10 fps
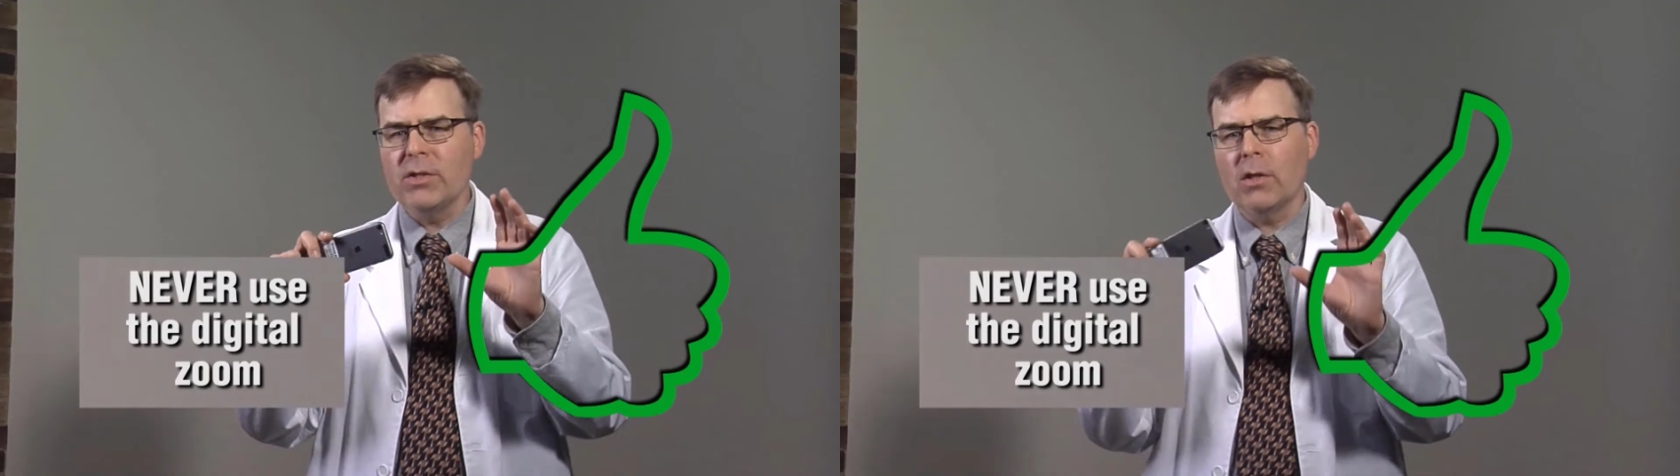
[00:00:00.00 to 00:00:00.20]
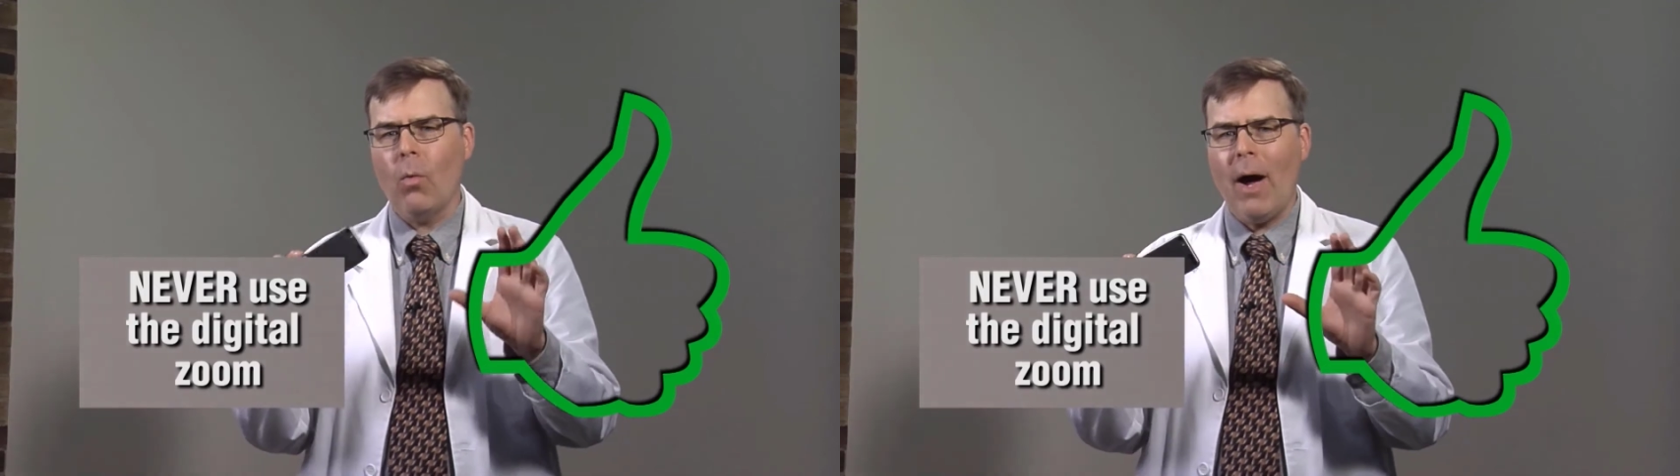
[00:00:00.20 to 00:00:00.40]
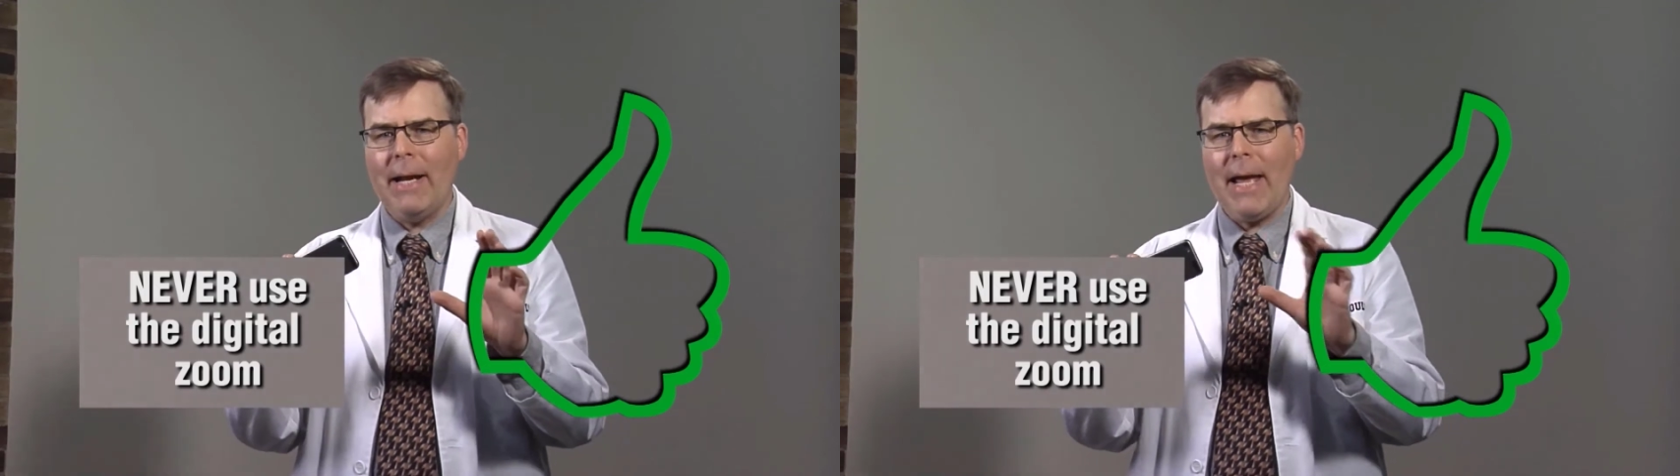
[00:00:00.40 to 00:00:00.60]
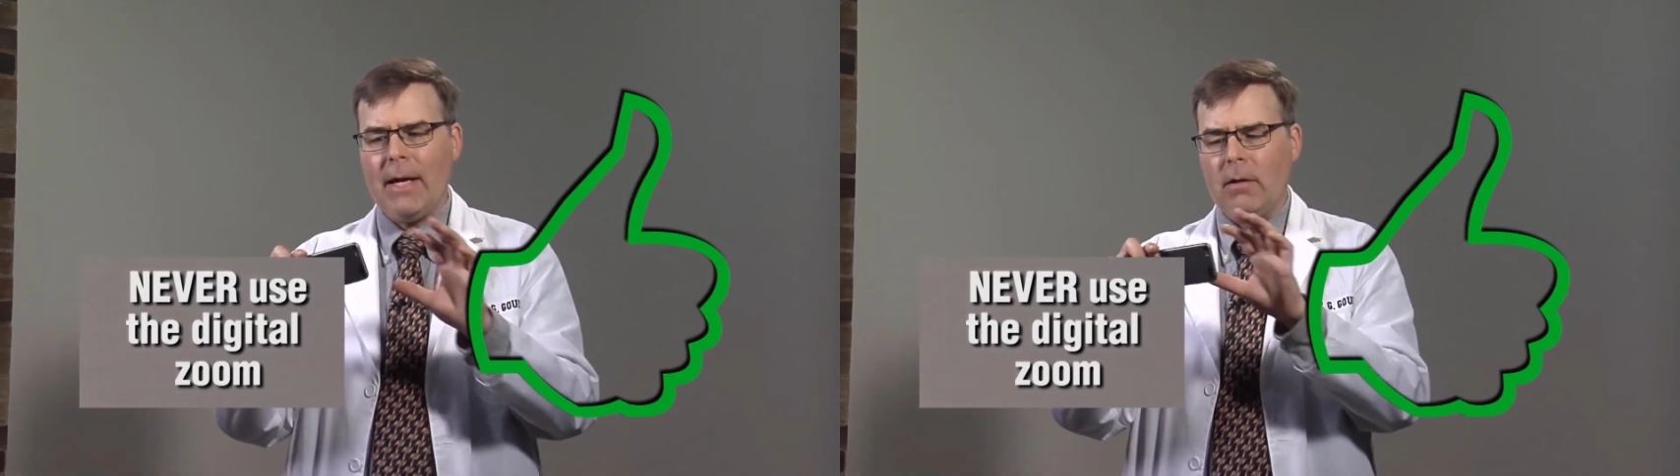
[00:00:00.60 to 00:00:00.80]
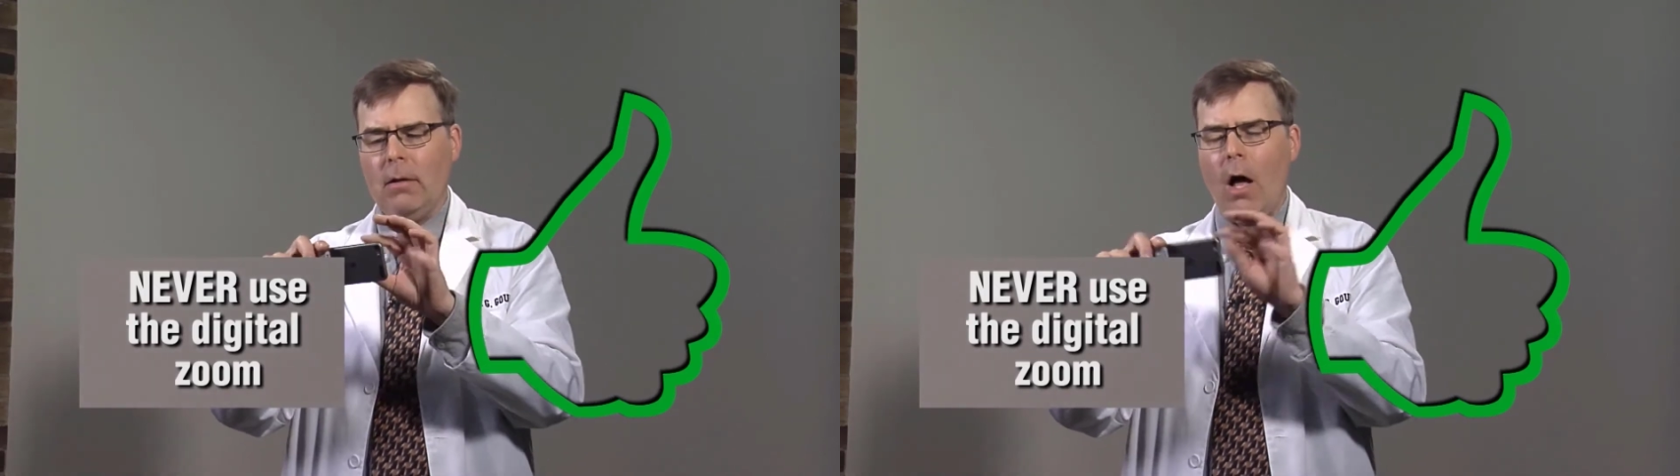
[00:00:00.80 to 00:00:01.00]
in the wide
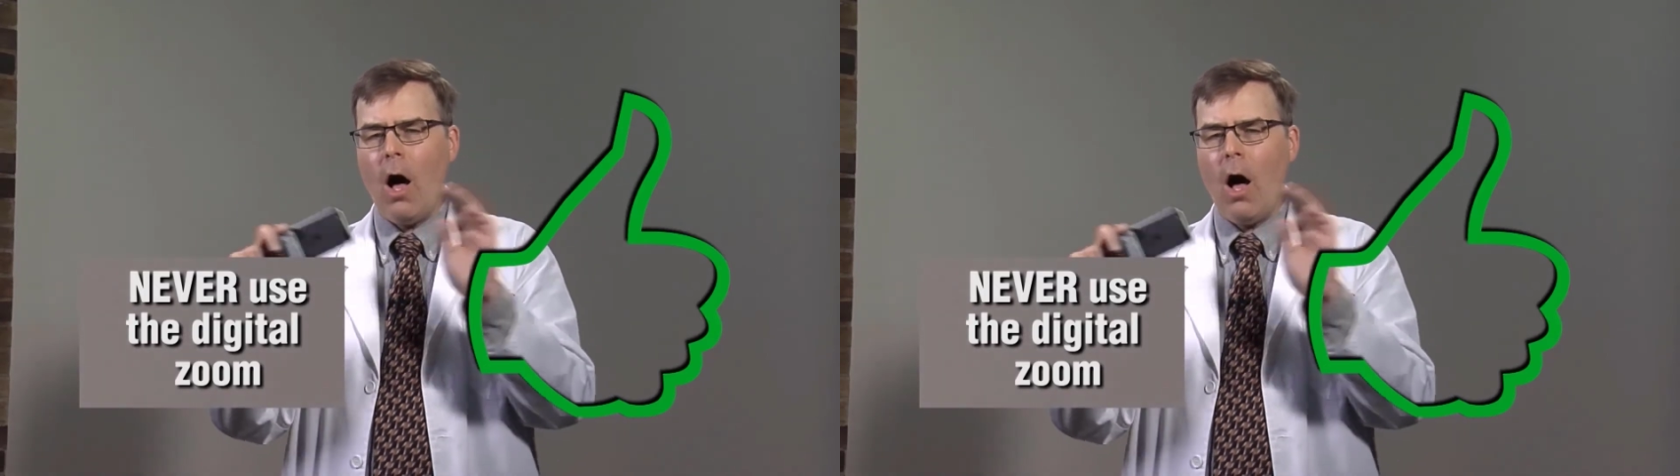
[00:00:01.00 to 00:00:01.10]
angle,